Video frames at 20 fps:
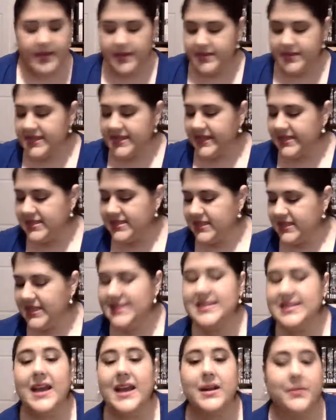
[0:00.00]
Second to
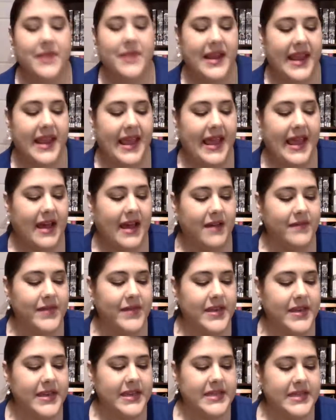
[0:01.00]
last item I have
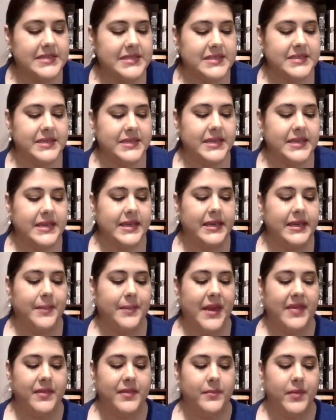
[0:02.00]
is the
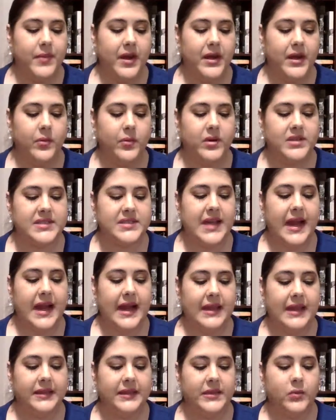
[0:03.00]
Bath & Body Works
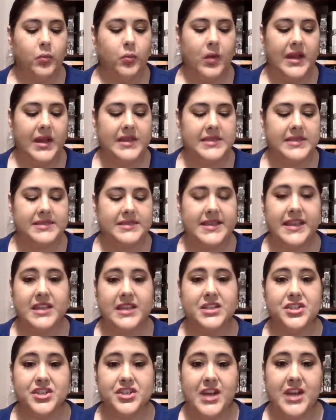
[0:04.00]
Island White
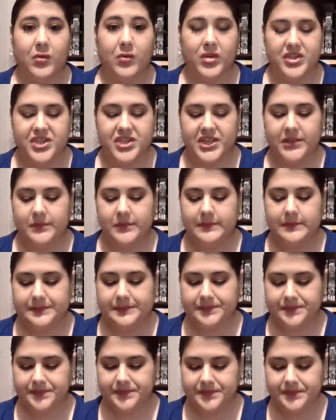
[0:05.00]
Sand Shower Gel.
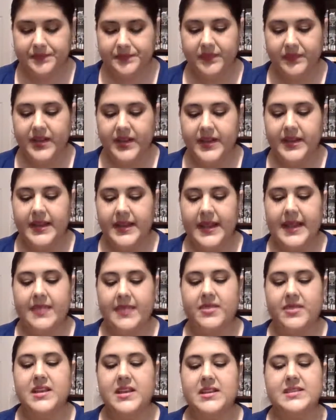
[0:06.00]

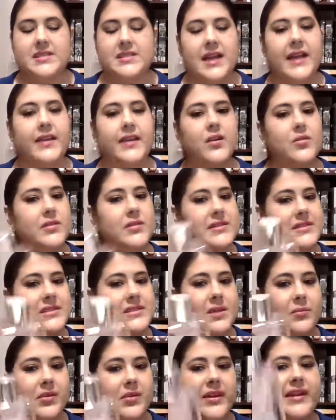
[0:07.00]
And this, I know it's
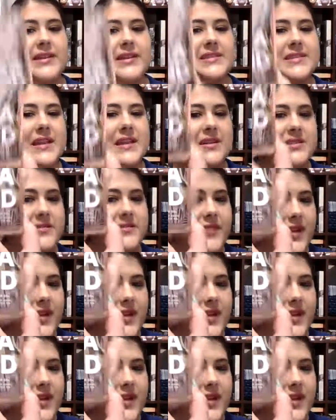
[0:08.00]
summery, it sounds